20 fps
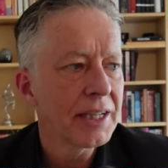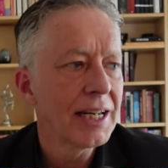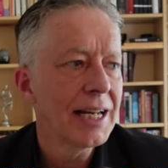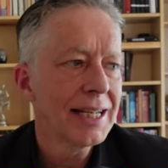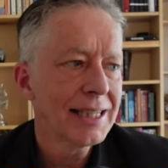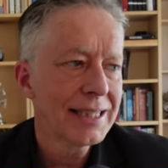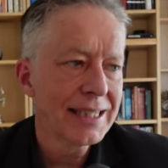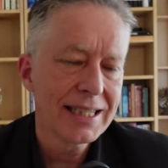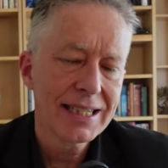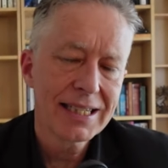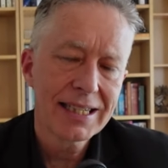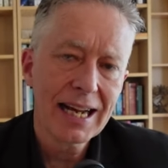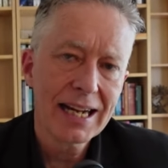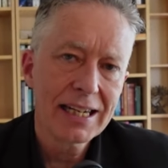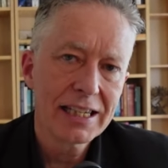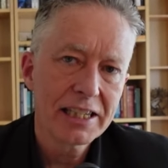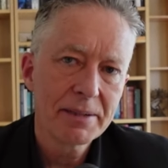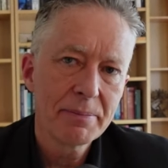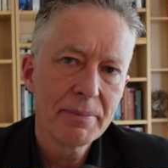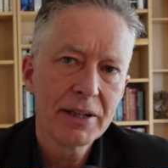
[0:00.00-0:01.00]
a
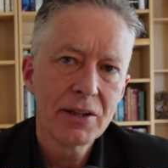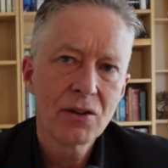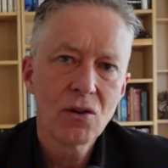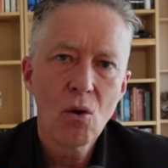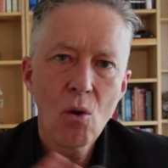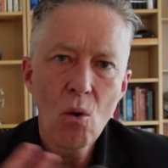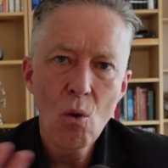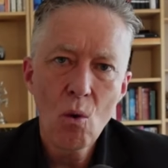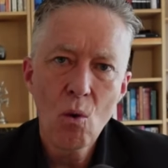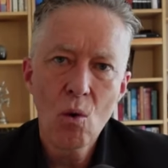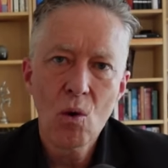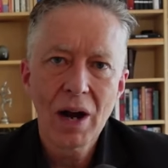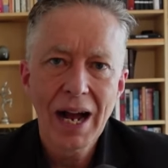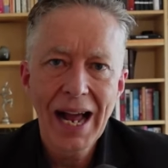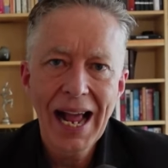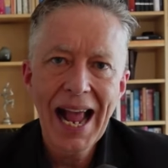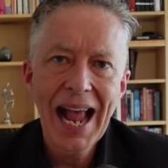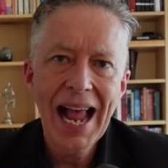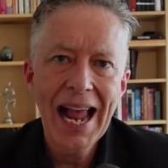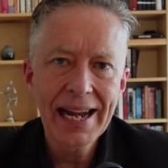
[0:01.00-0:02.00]
statesman or
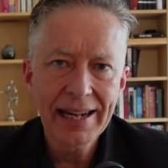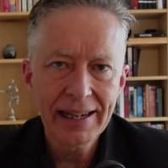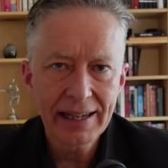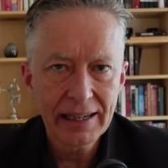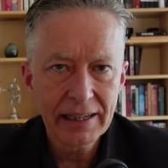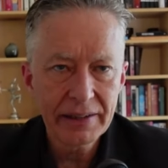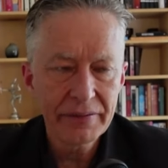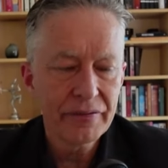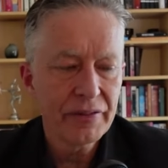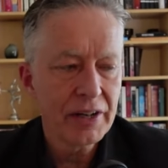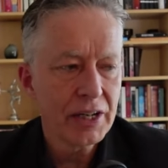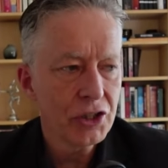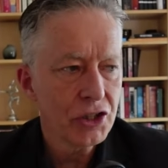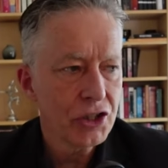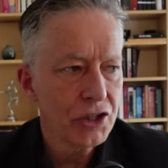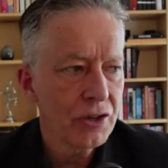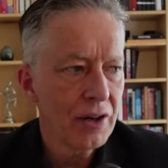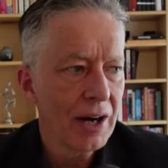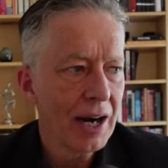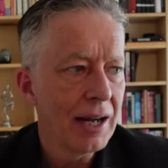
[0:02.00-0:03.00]
an
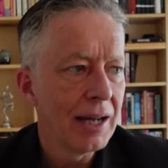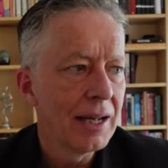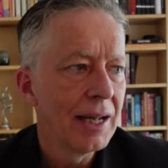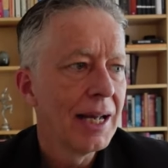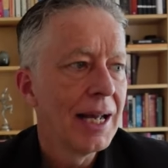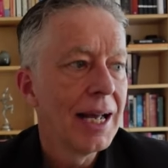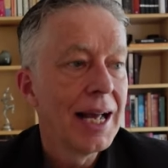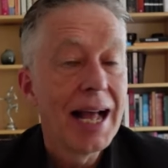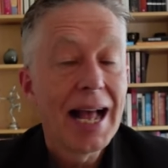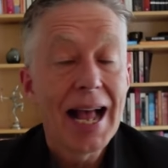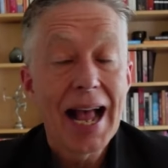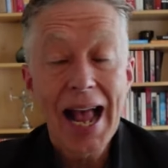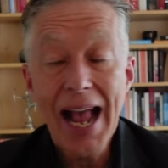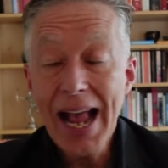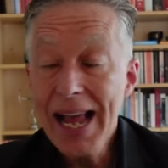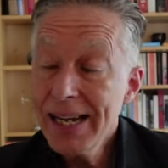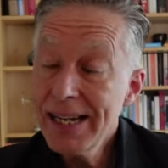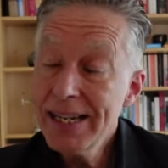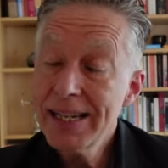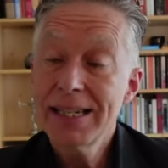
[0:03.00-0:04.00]
adventurer.
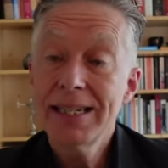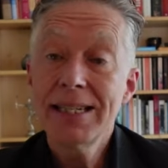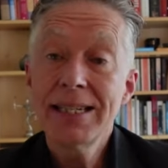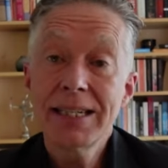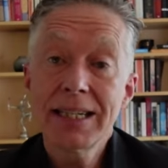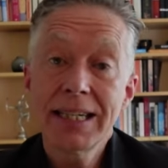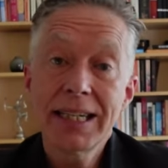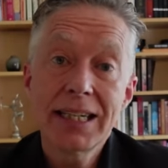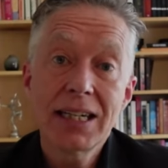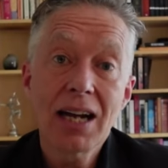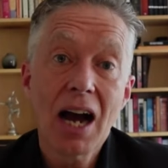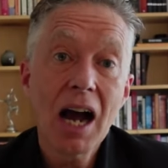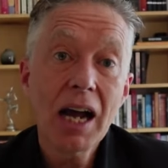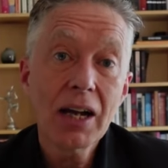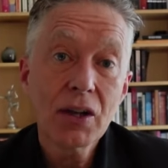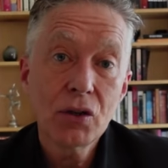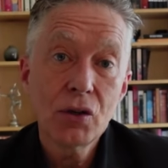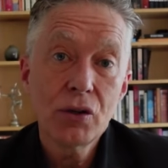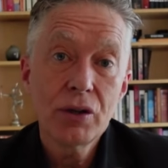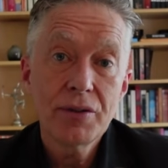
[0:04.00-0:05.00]
And indeed, I
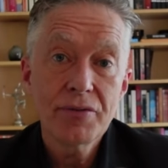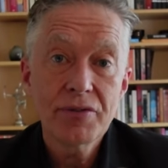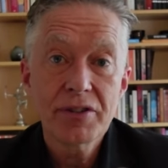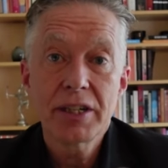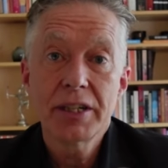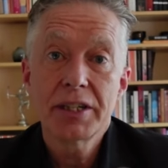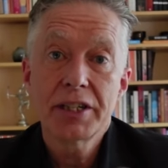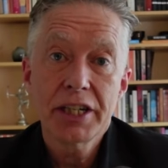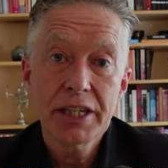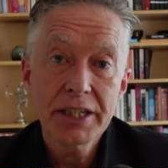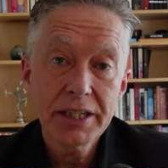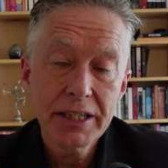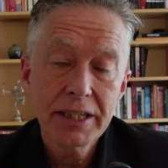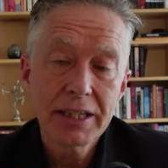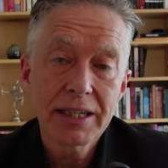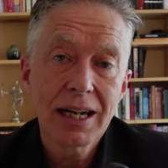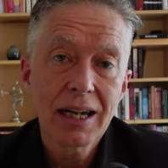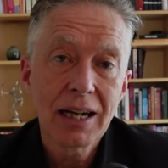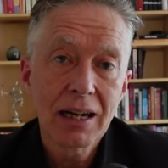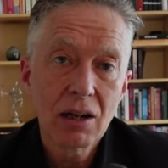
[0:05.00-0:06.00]
could have
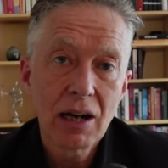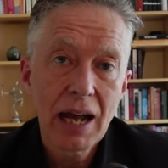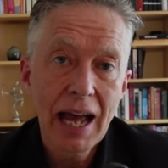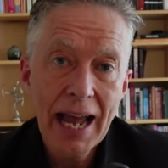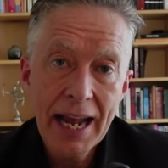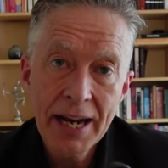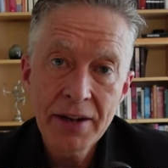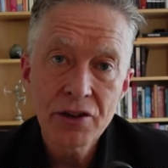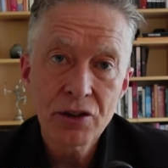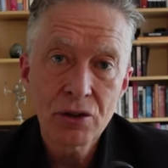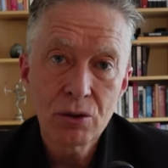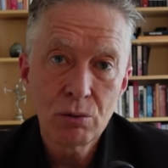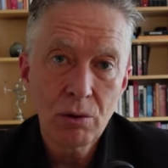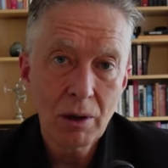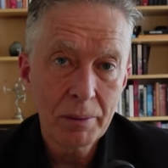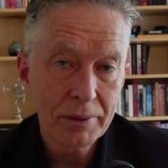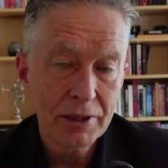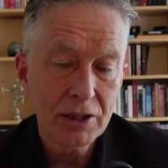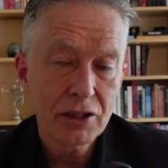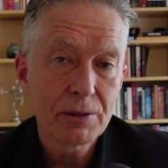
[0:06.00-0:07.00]
suggested Andrew
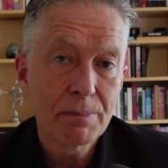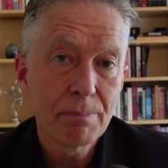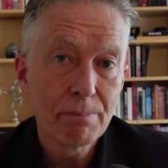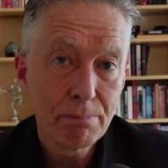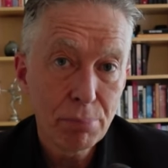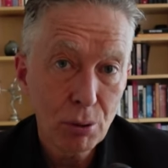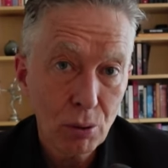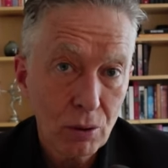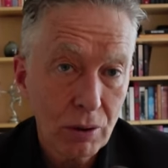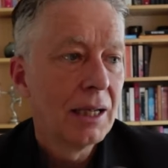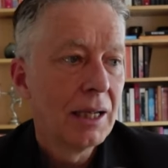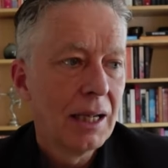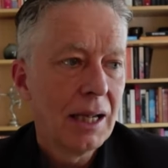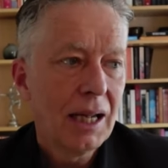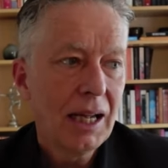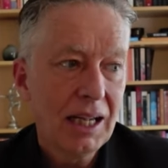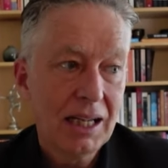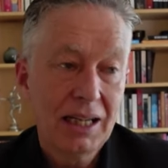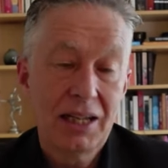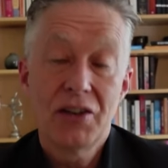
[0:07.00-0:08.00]
Roberts' book,
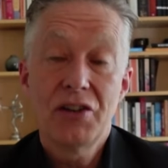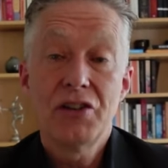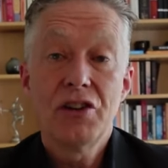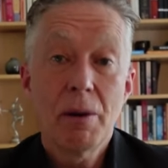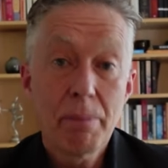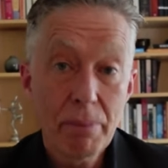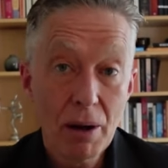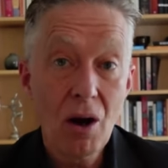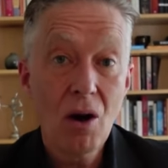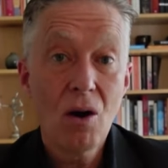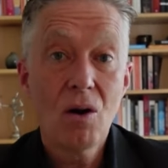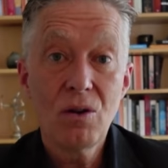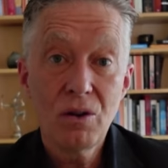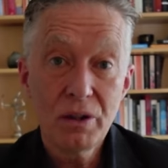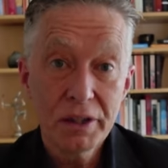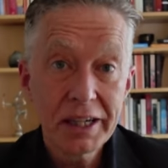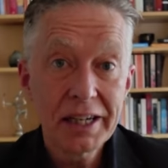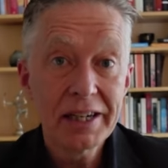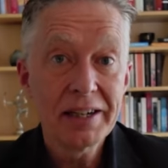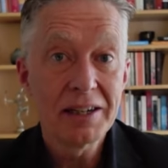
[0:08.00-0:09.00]
uh,
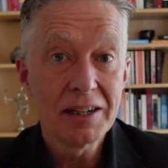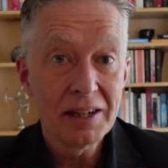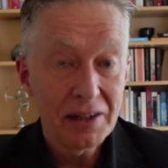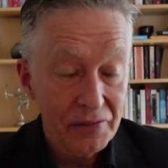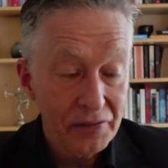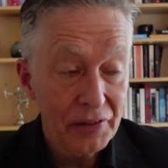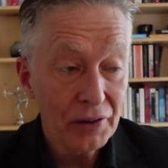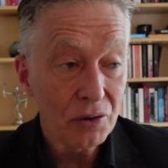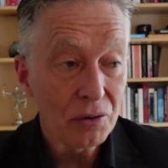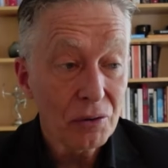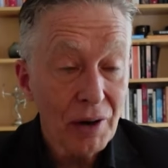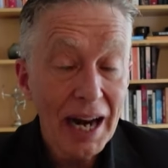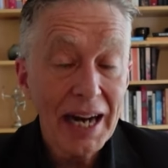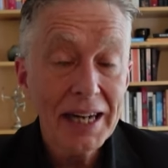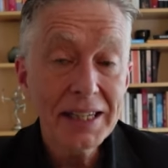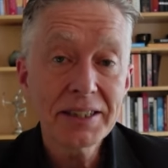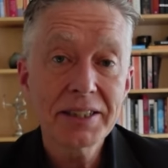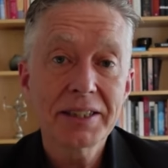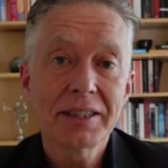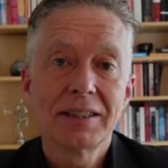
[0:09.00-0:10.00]
Napoleon the Great,